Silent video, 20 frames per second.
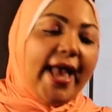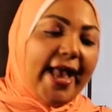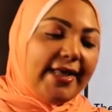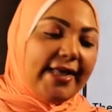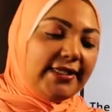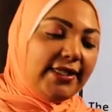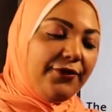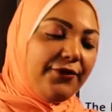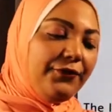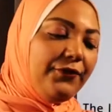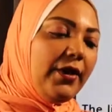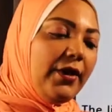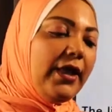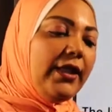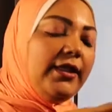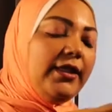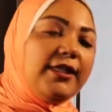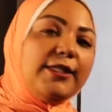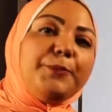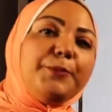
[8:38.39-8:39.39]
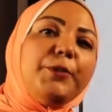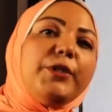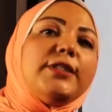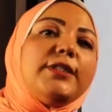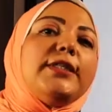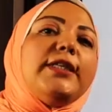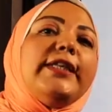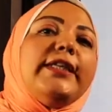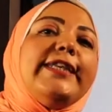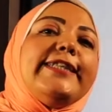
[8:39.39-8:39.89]
as if this
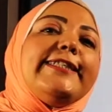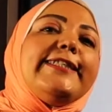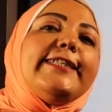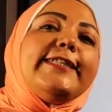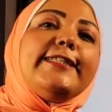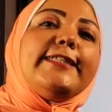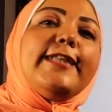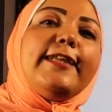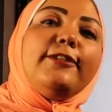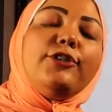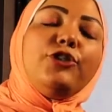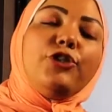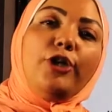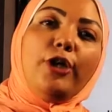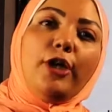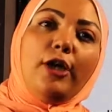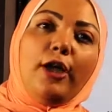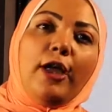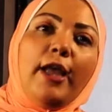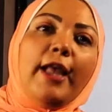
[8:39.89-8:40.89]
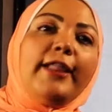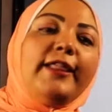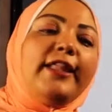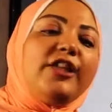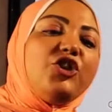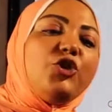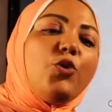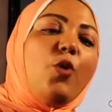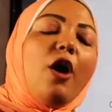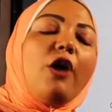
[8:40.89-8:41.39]
person is the center
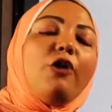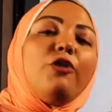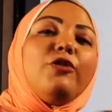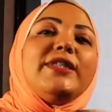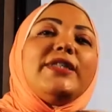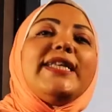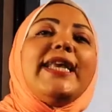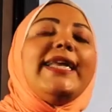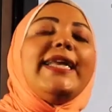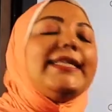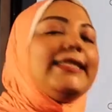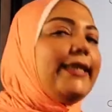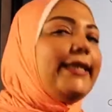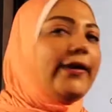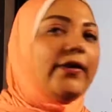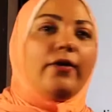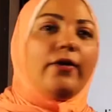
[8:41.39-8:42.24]
that you are rotating